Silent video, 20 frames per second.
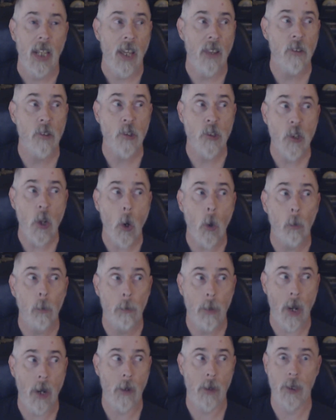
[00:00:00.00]
And there's no
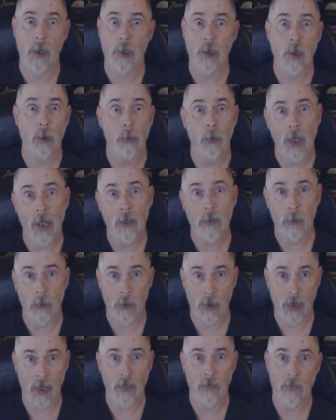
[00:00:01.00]
barrier to break
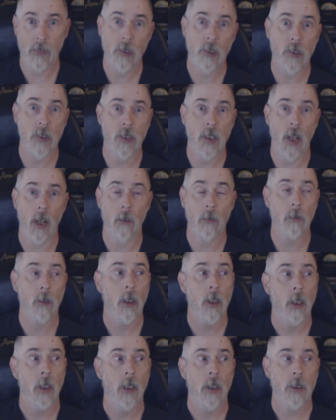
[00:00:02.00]
through to get this
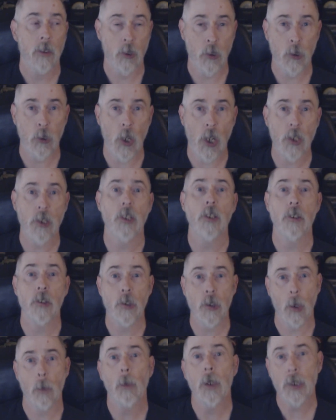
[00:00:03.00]
stuff. Destruction is
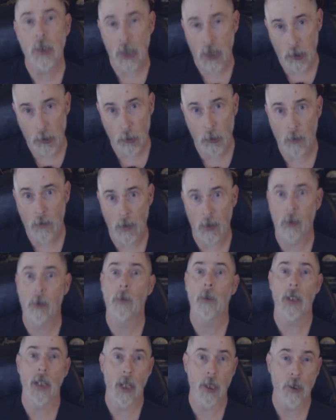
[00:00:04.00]
so much easier than
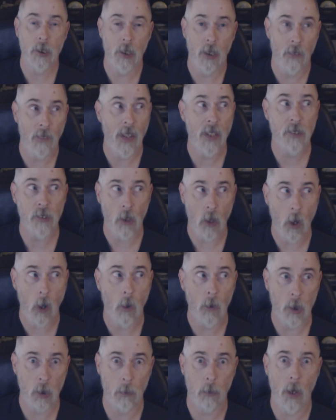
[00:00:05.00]
creation, and that's
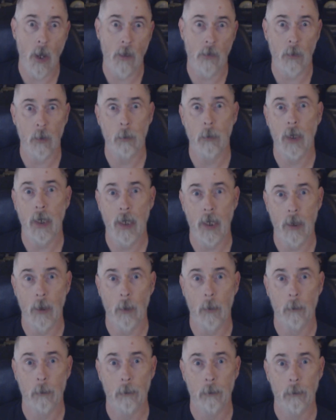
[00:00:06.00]
always bothered me
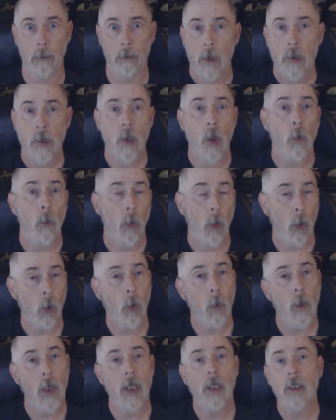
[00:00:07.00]
here. So real
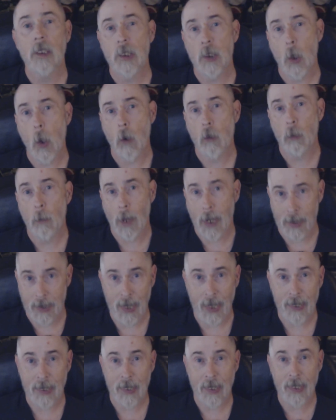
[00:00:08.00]
quick, let's go over my
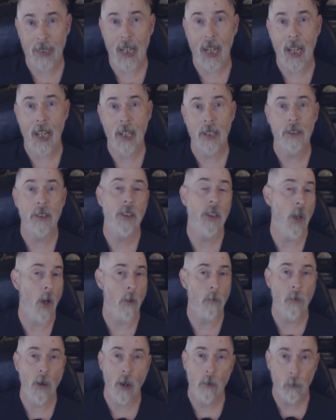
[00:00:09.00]
DEXA scan.
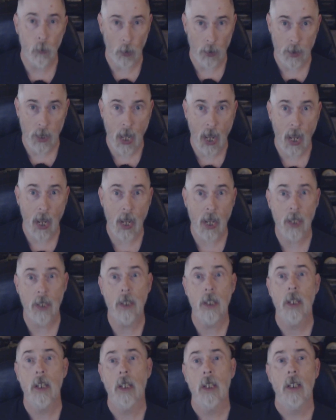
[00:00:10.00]
I'm
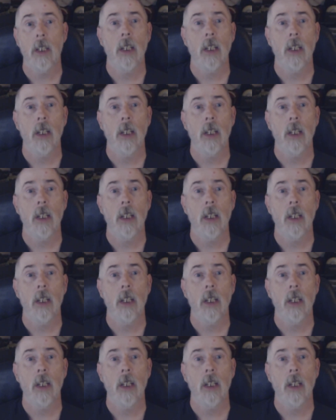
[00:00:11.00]
5'9".